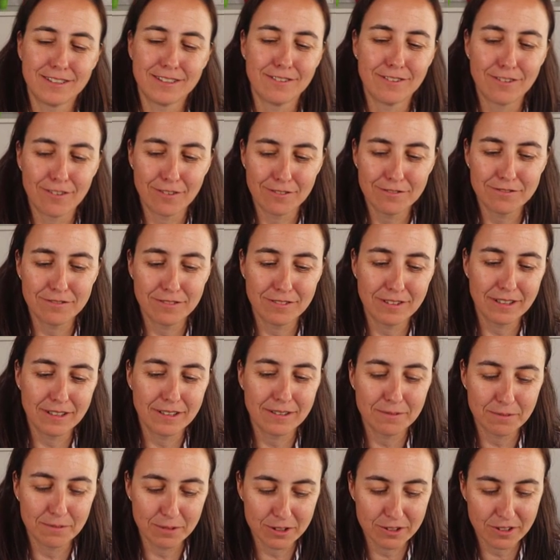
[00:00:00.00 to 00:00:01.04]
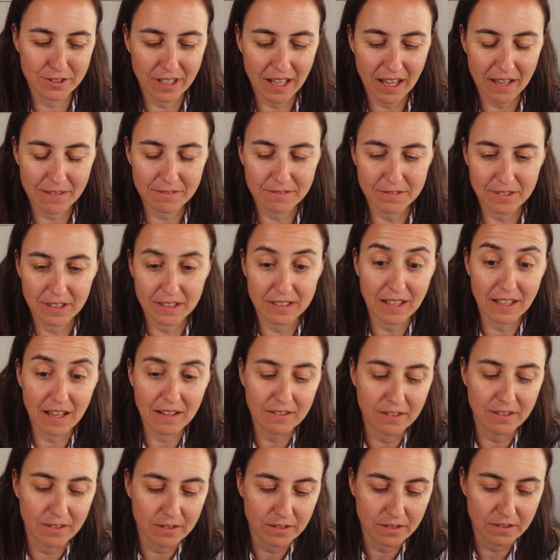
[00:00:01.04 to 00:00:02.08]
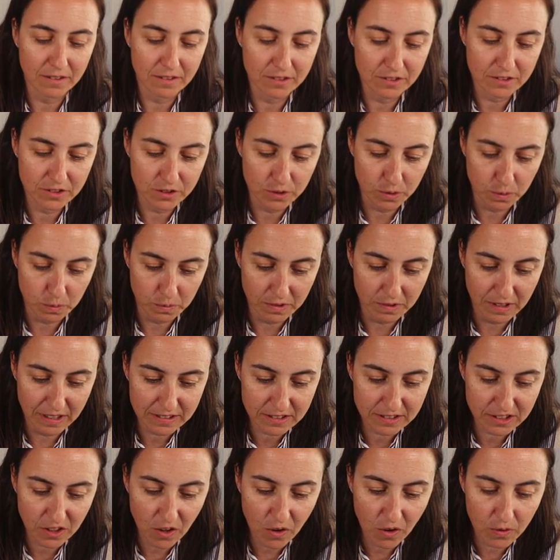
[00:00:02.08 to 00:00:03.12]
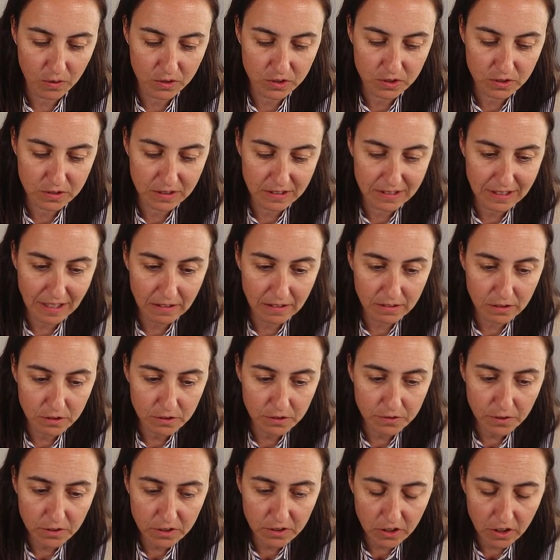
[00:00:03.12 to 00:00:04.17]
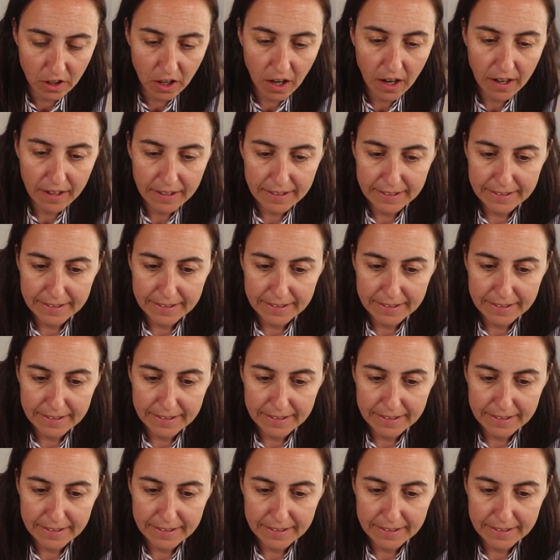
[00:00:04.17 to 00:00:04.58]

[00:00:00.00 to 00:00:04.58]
So hopefully we should have a download soon. Let's go to the download folder